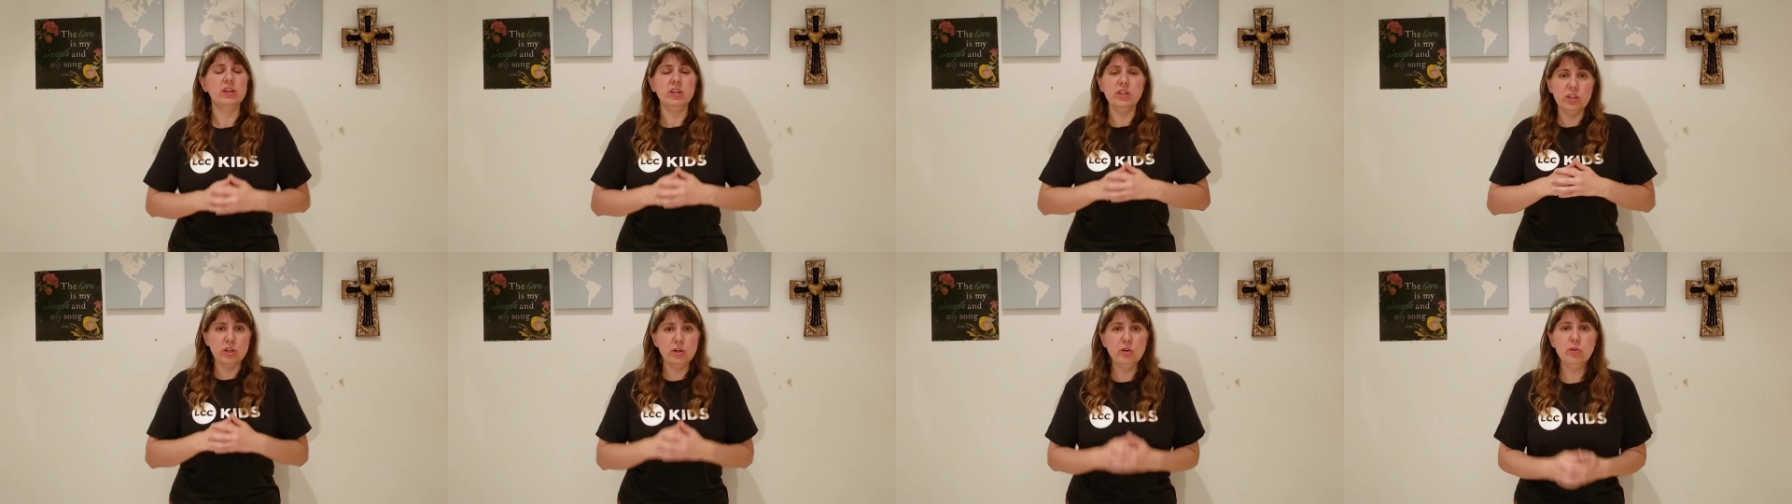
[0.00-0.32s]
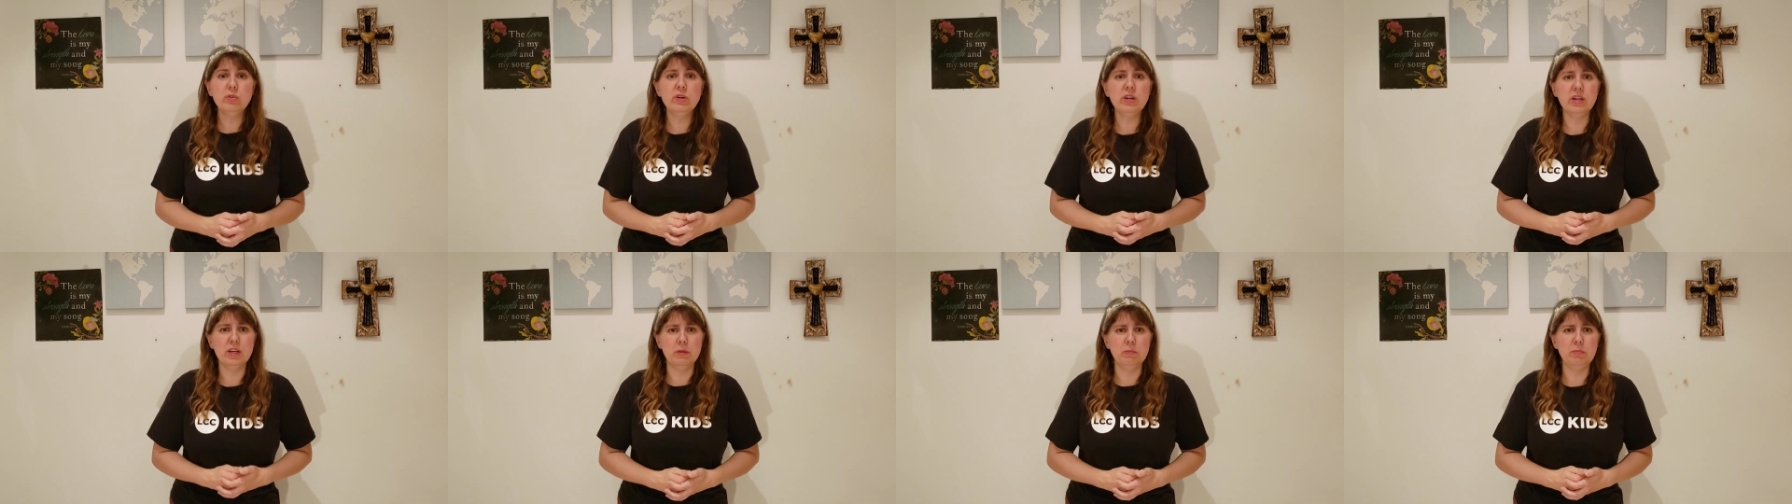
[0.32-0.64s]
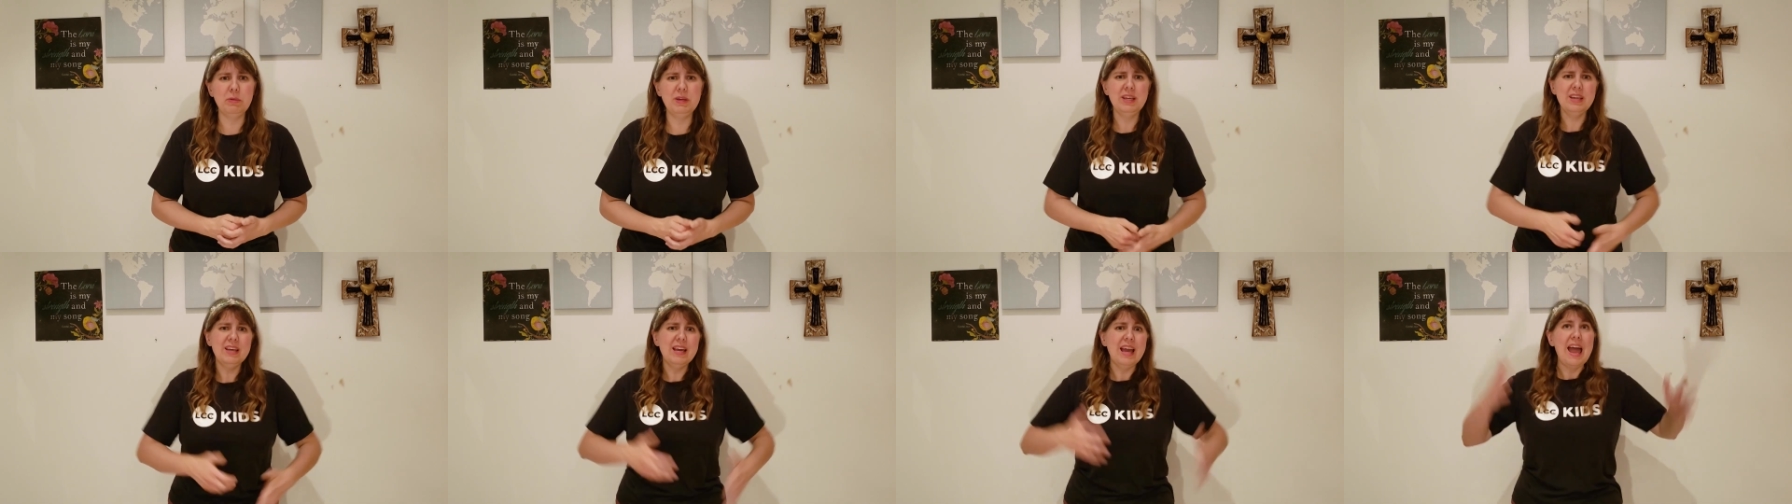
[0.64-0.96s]
You can
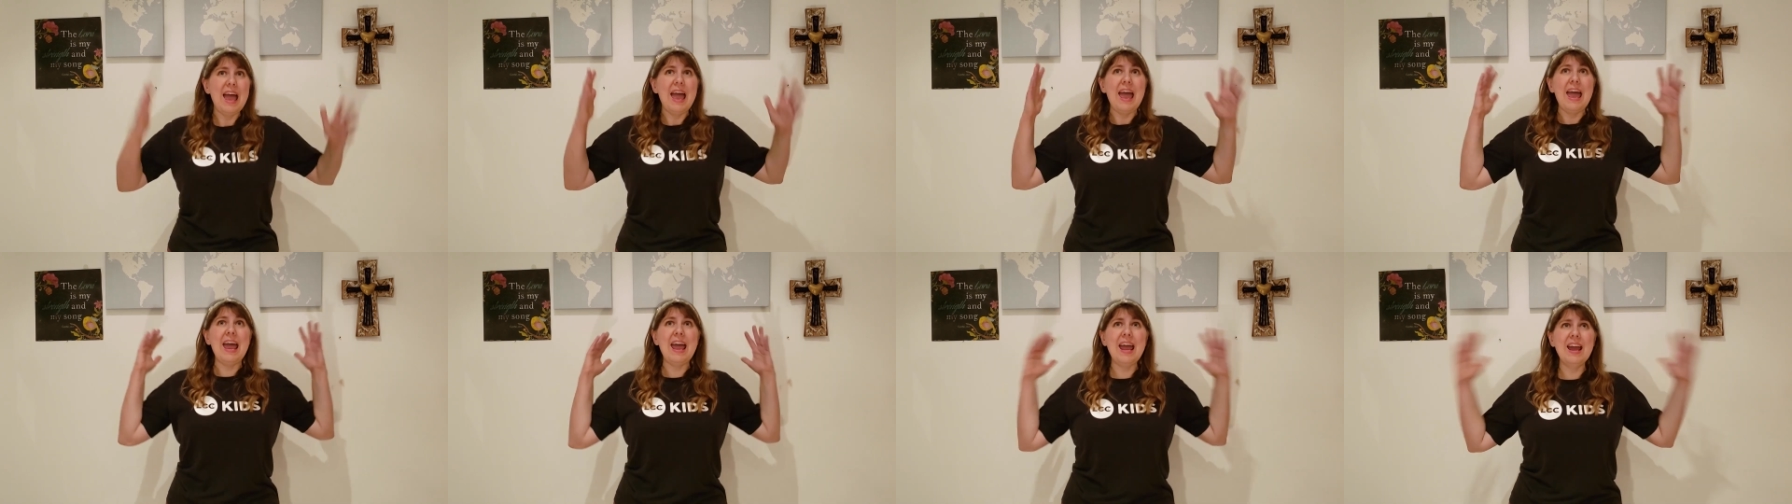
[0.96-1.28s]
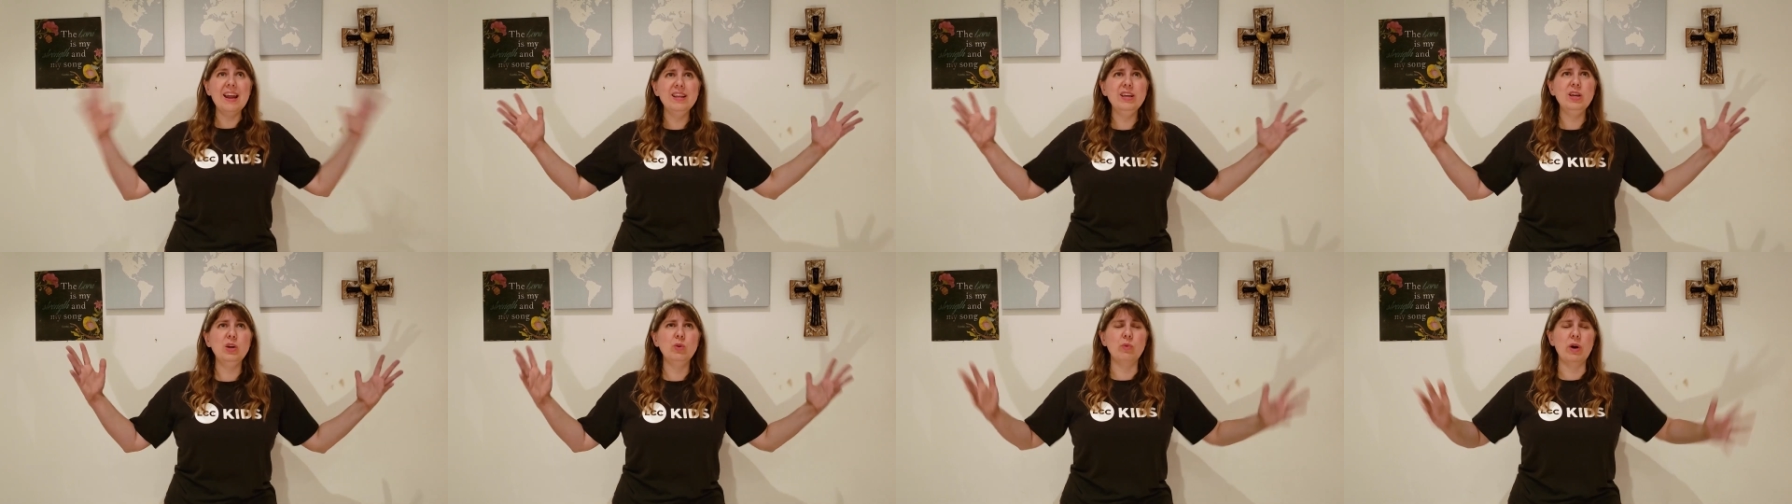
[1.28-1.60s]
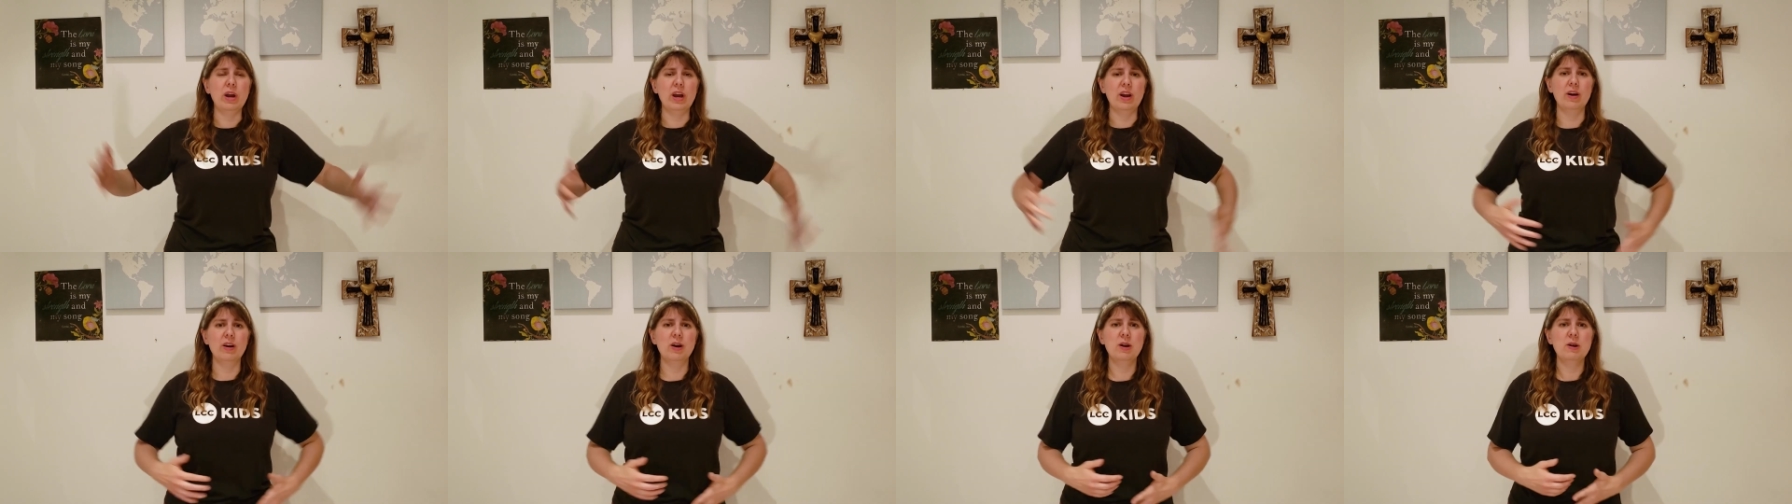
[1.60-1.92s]
be
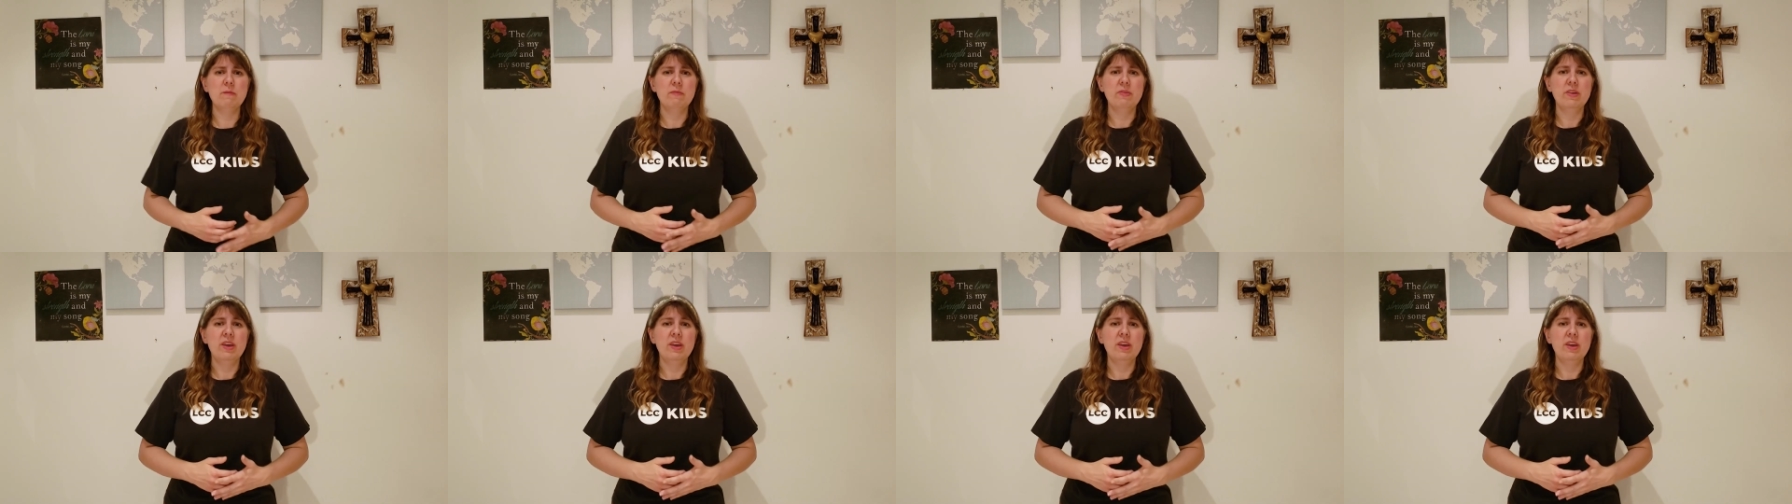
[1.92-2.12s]
anywhere